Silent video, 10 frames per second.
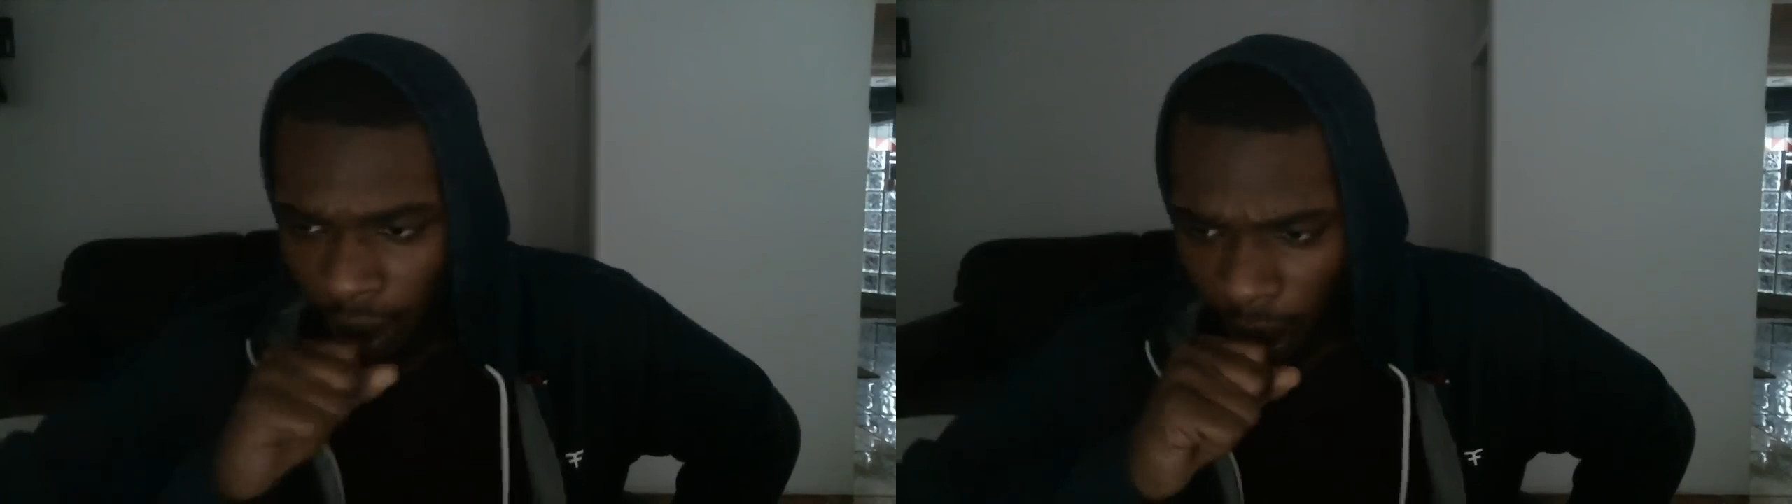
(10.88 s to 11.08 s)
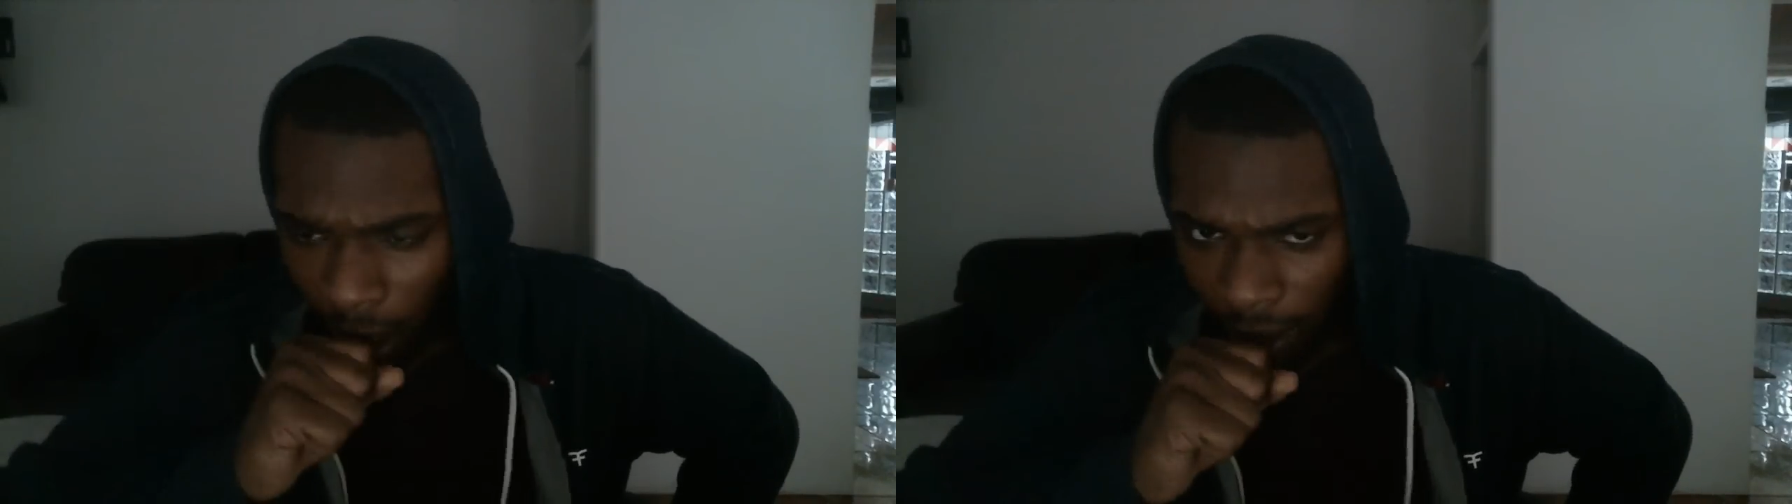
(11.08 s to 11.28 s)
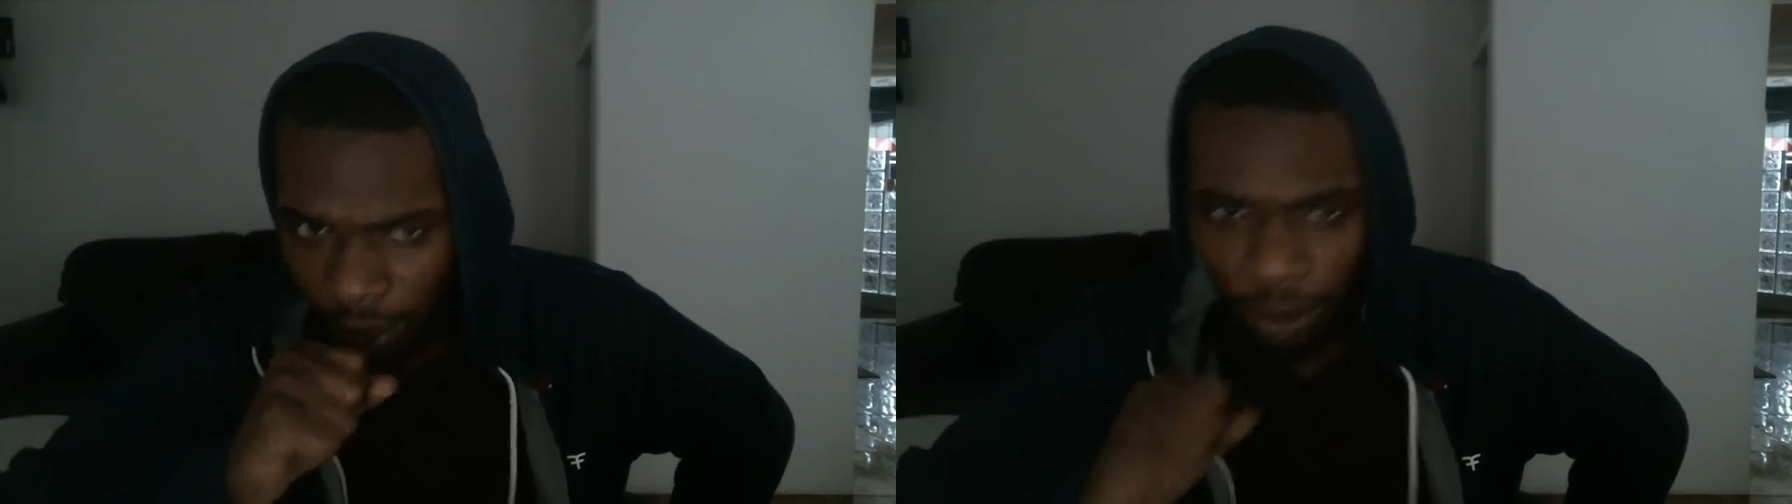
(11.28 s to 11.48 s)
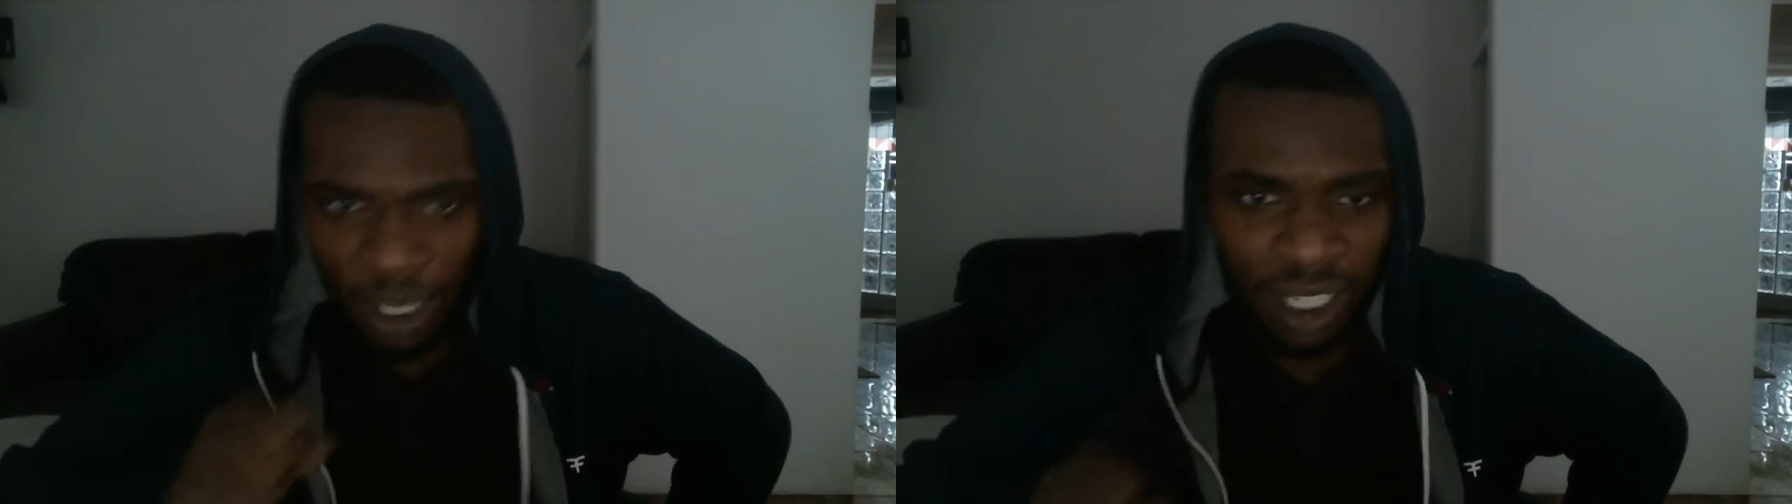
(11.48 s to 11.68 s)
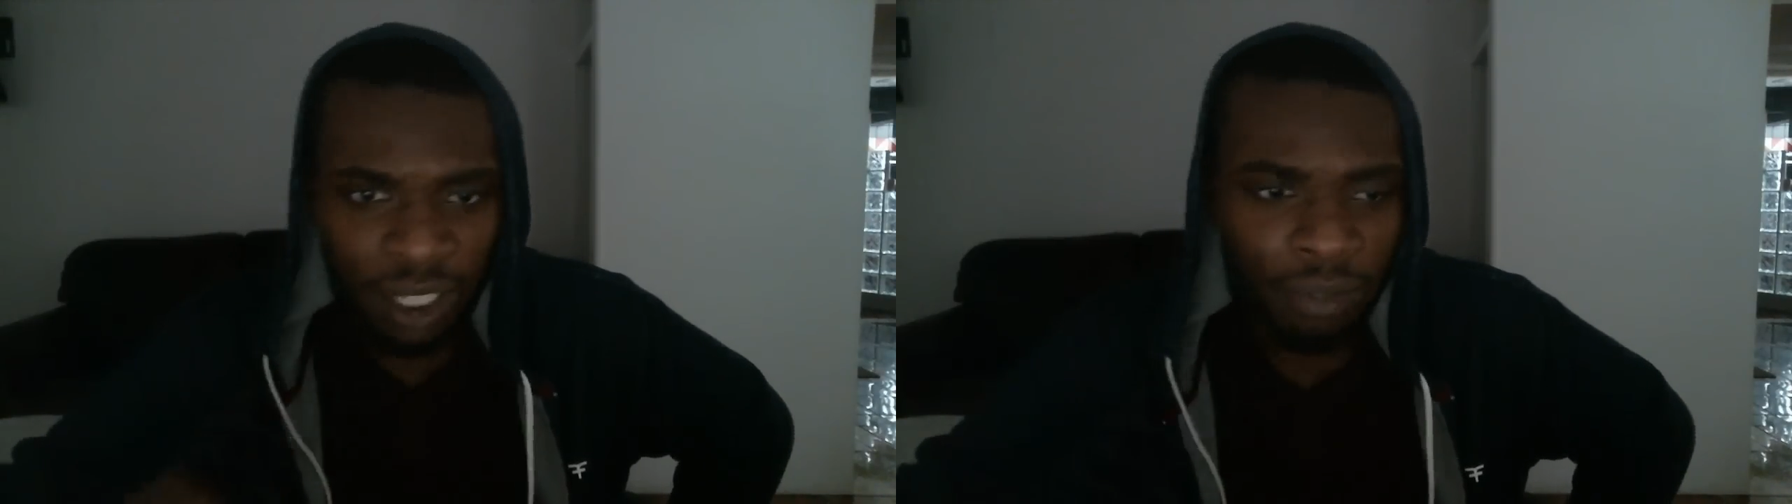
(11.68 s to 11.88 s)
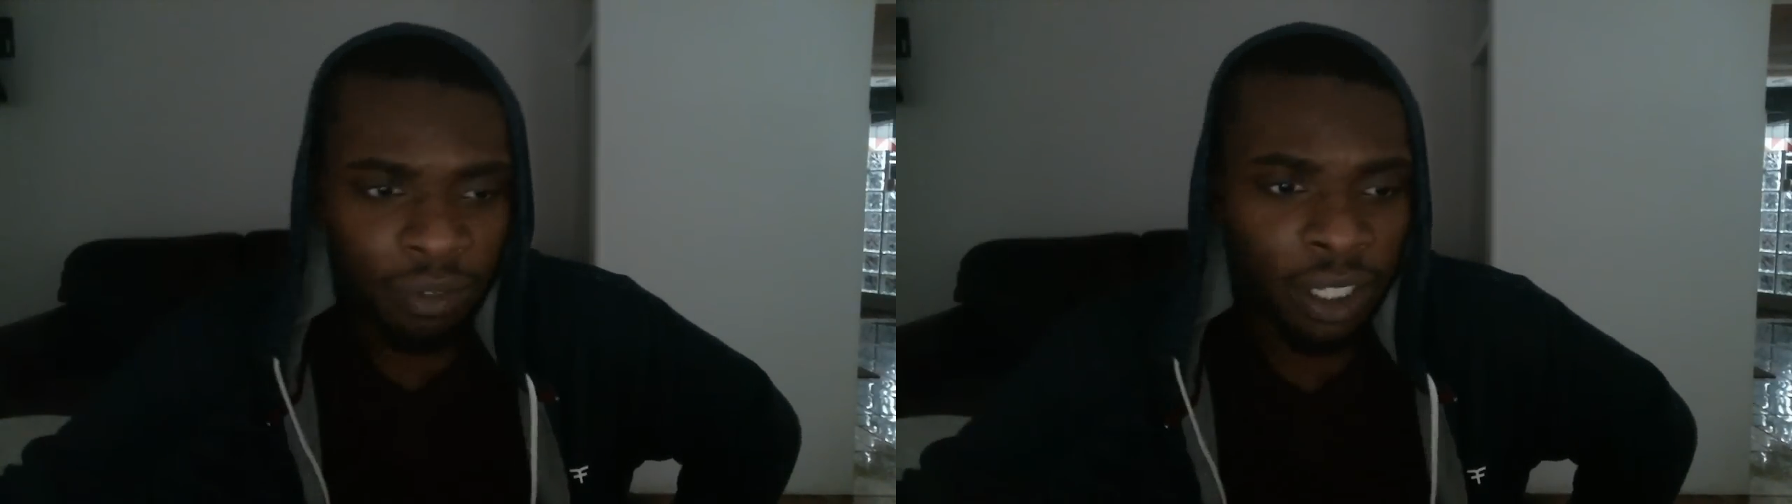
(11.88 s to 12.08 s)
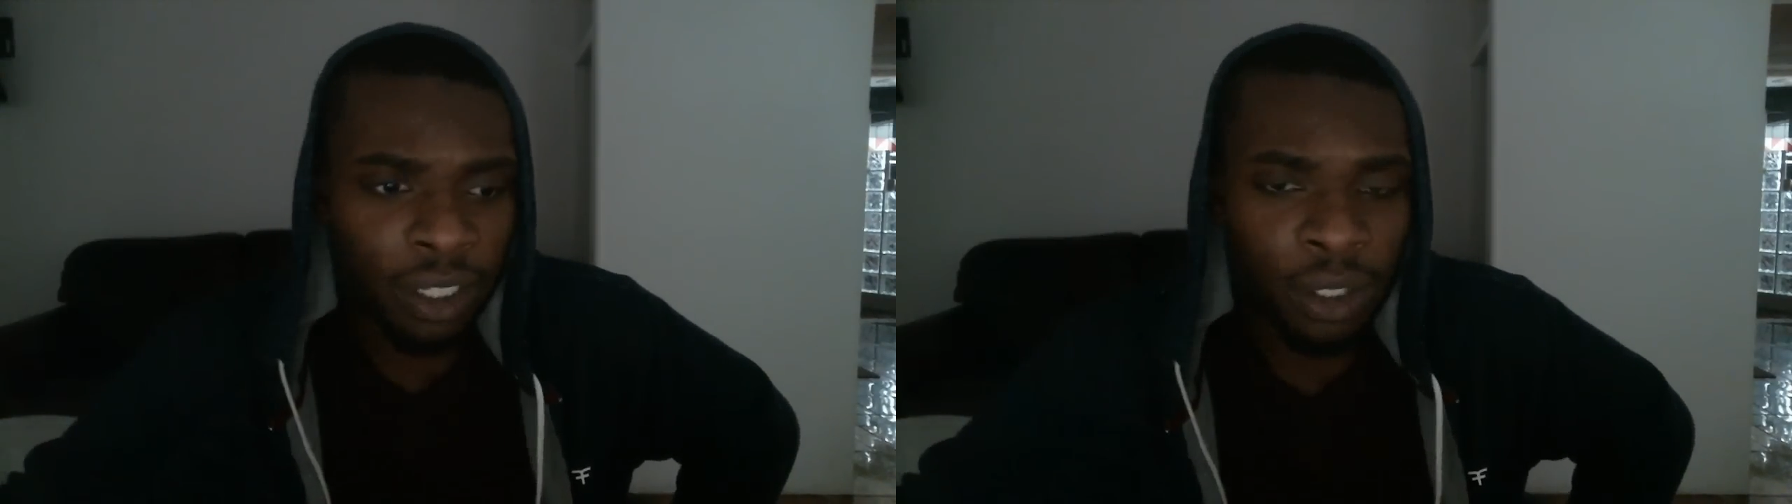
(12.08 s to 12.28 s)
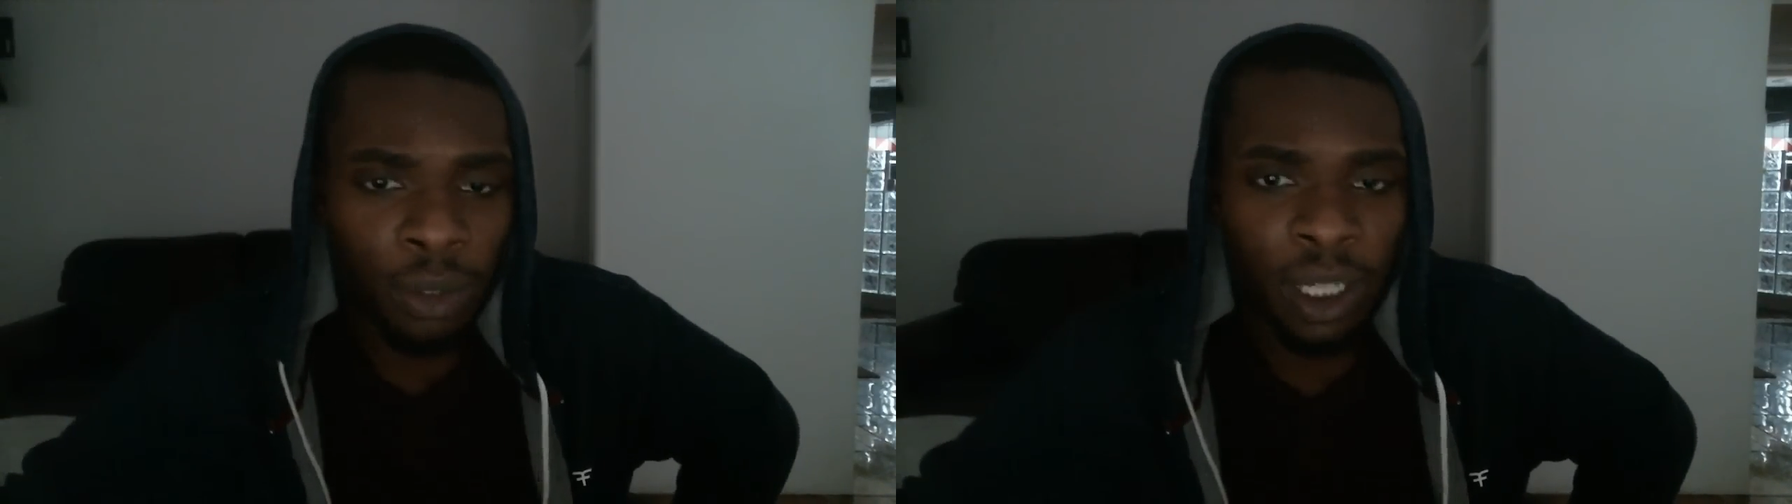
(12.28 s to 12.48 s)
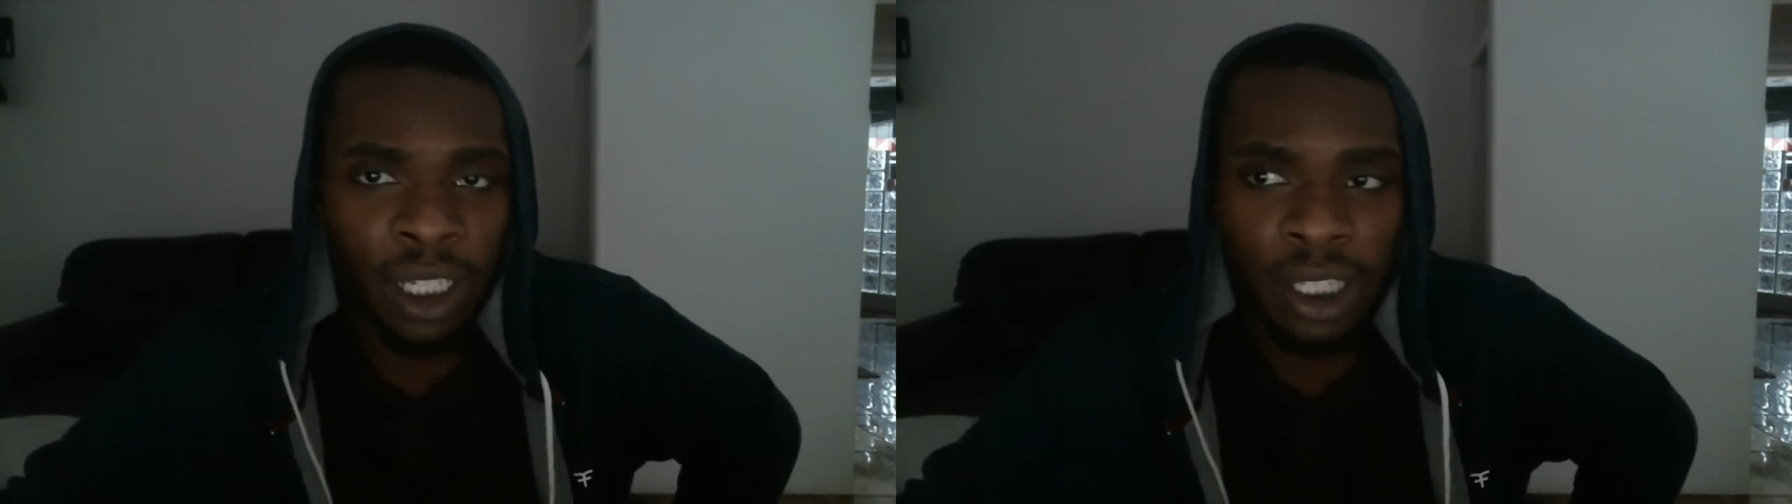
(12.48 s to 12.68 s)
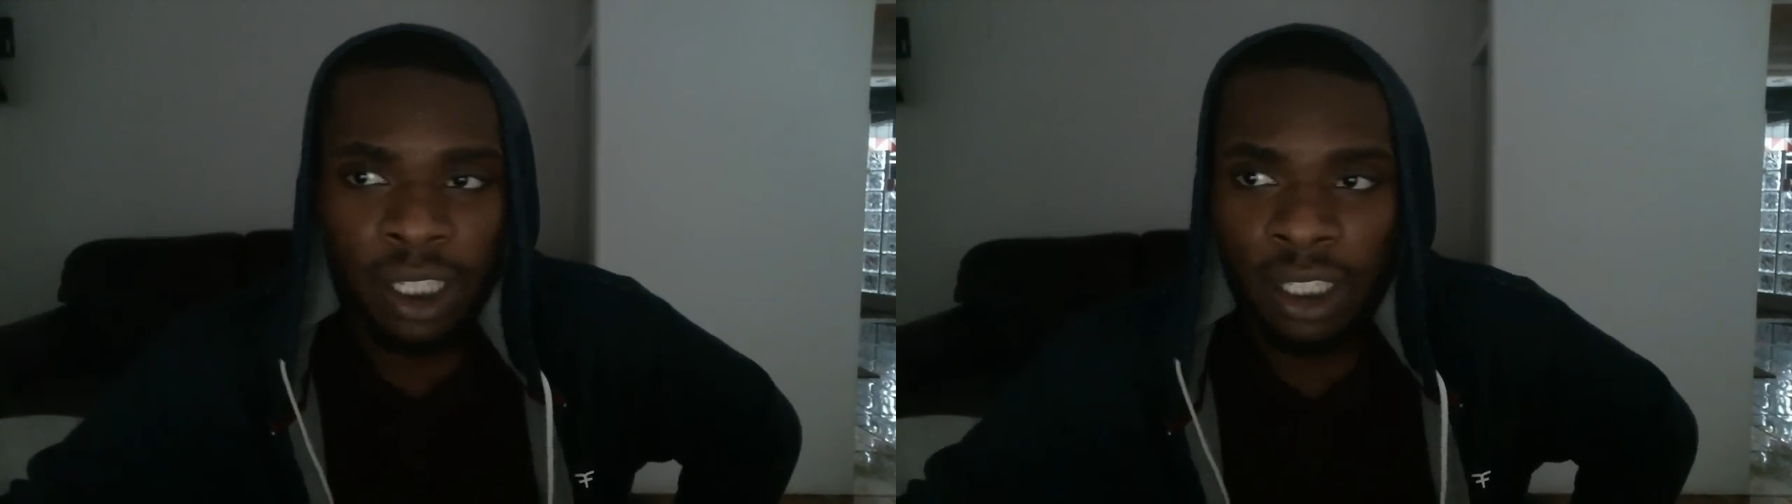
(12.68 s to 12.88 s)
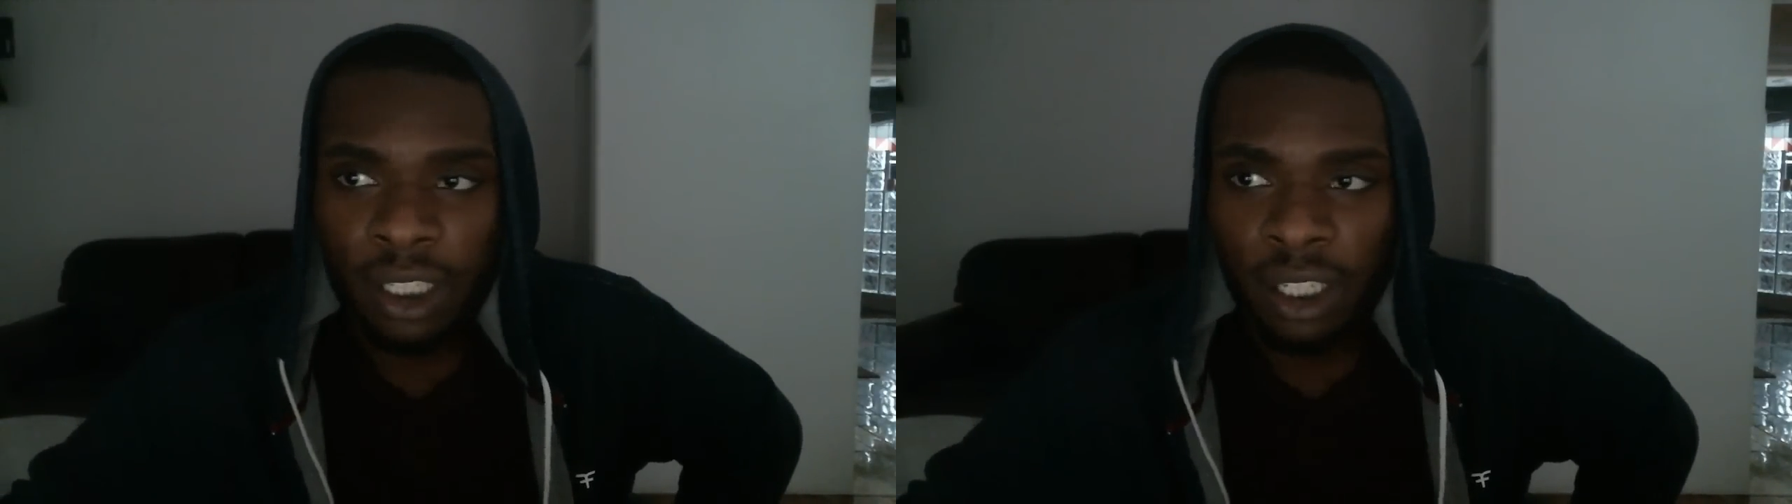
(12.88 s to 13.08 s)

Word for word: I waited freaking 26